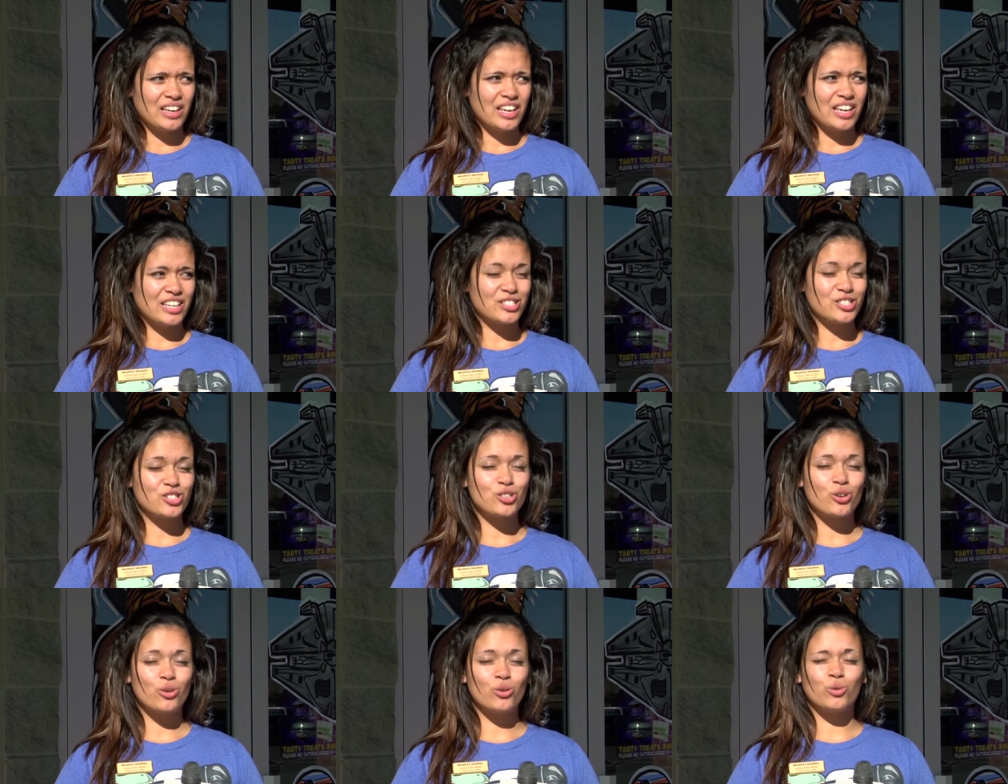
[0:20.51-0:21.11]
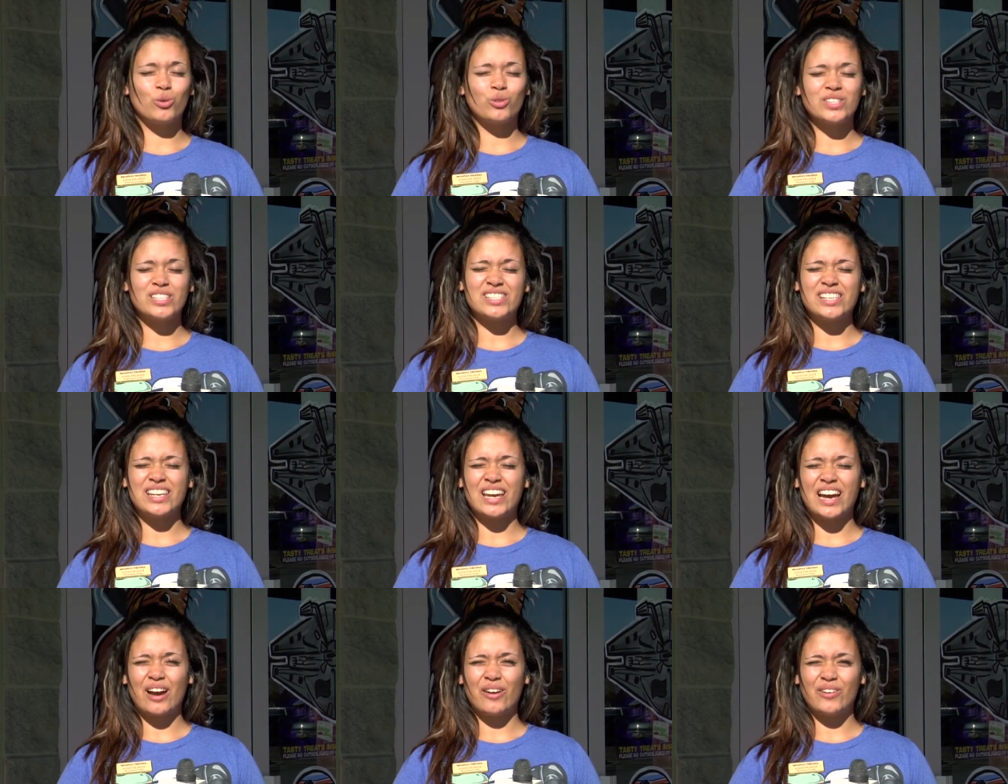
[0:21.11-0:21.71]
it's so cool to
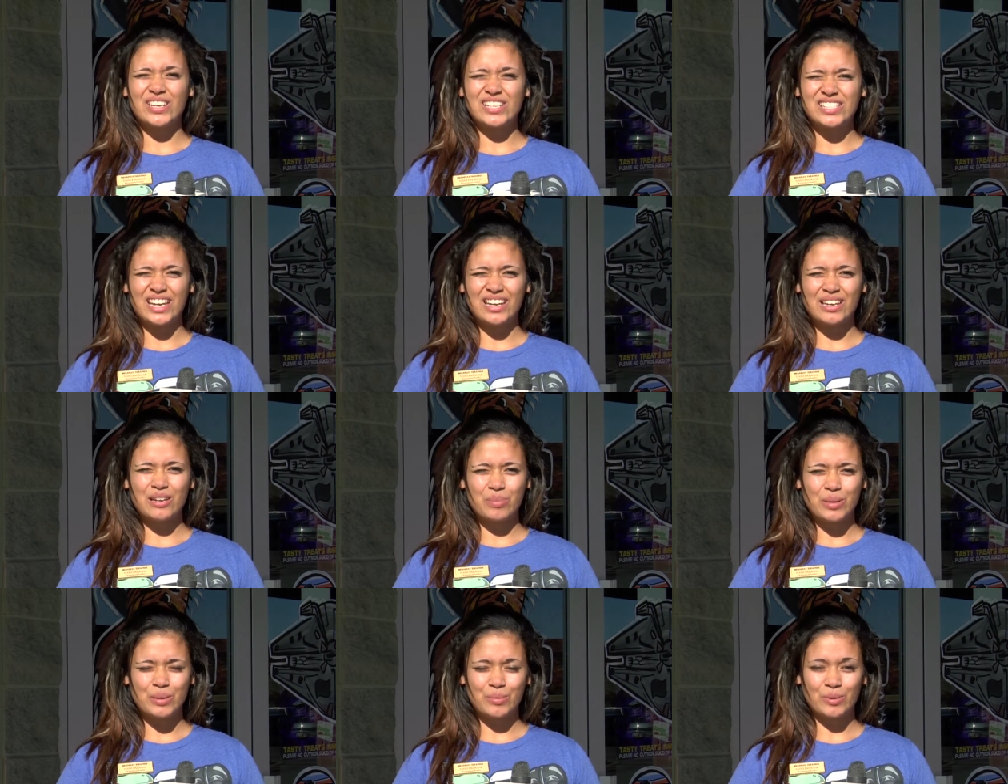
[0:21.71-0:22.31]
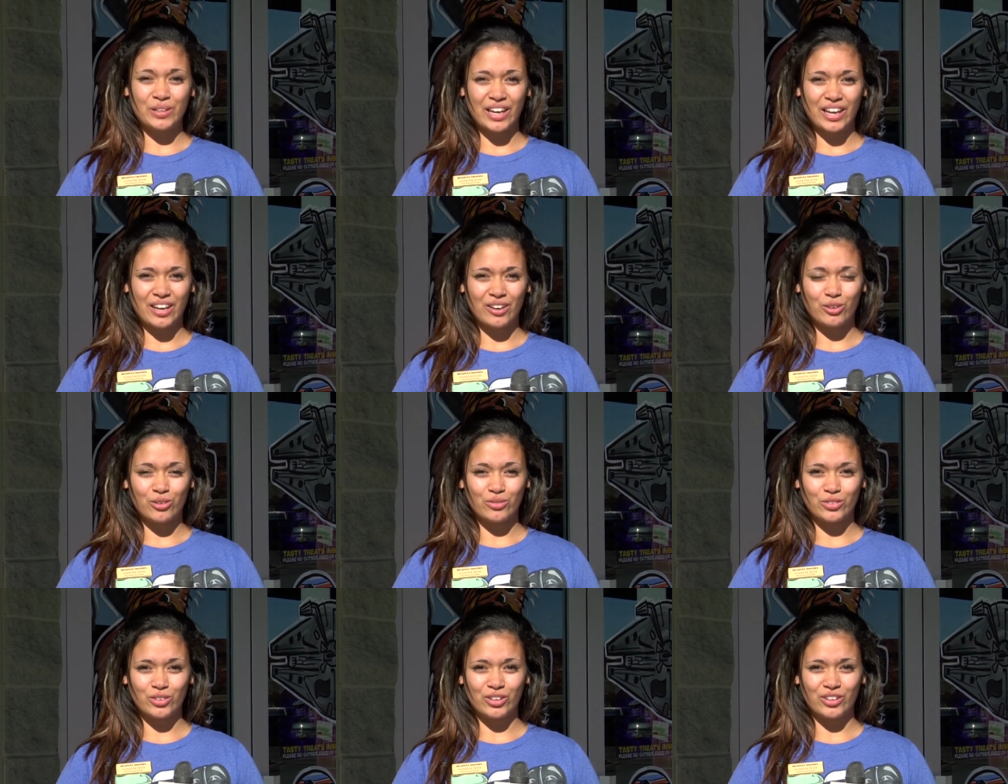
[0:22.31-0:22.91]
see how excited people get
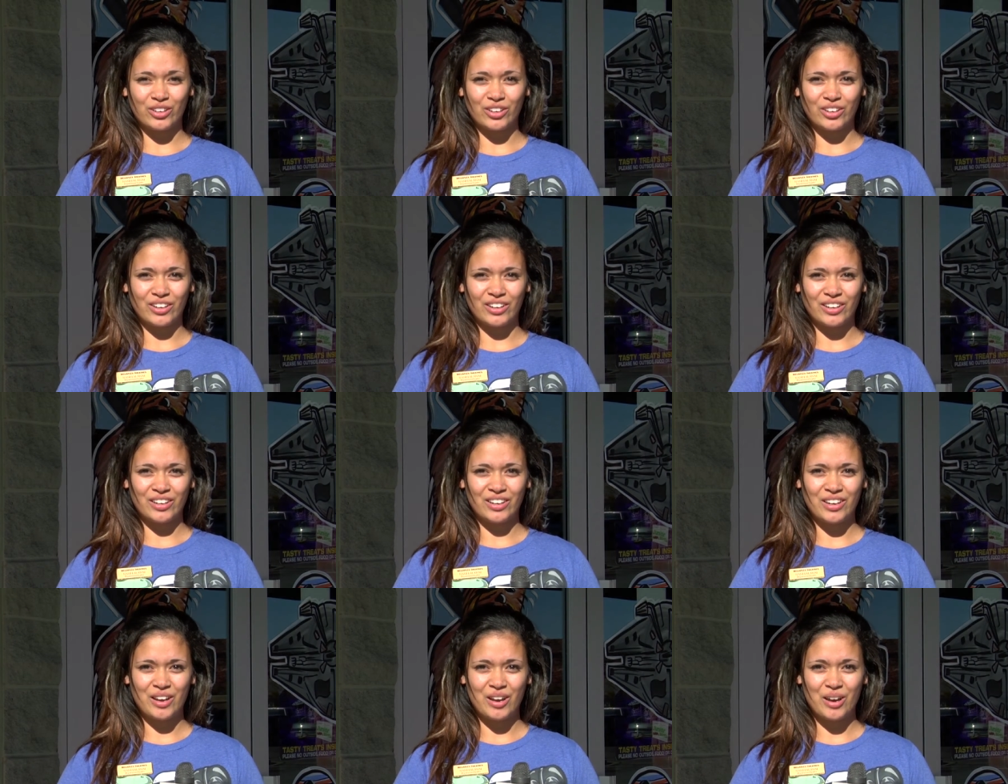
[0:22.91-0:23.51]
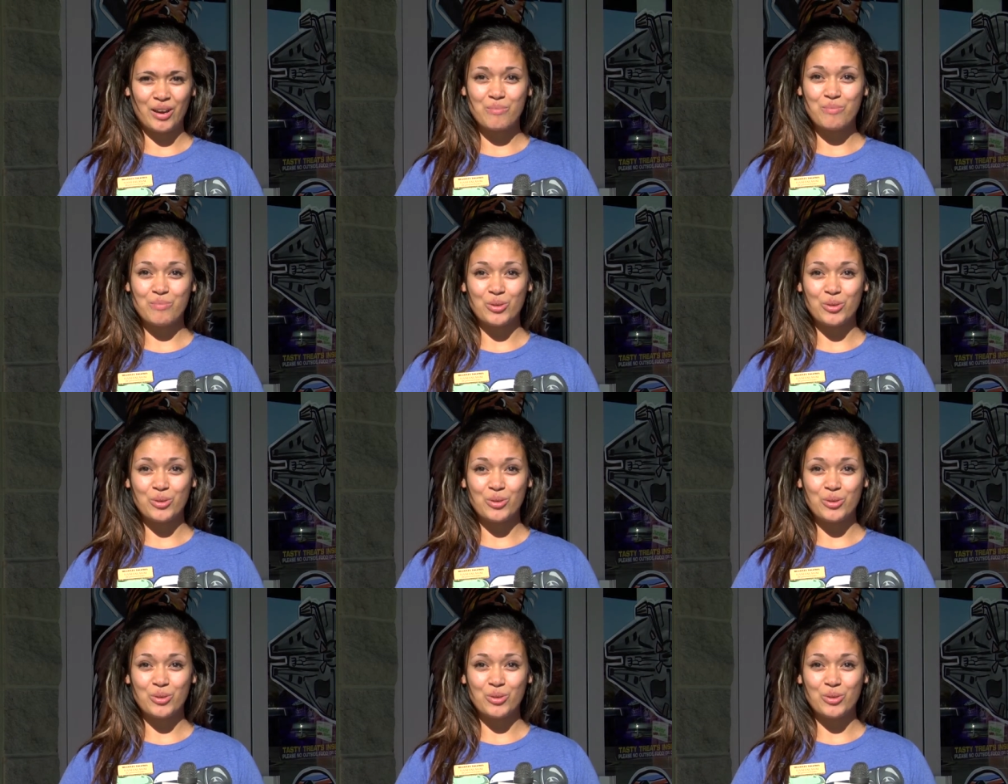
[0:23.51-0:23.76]
over a